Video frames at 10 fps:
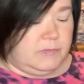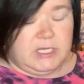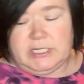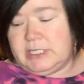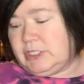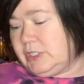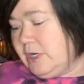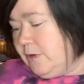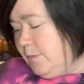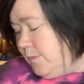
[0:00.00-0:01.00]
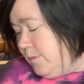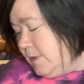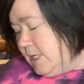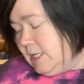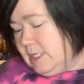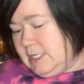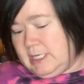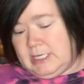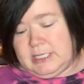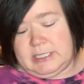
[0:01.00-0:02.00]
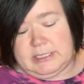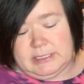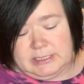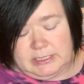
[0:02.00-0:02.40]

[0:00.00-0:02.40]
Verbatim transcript: the dish soap is,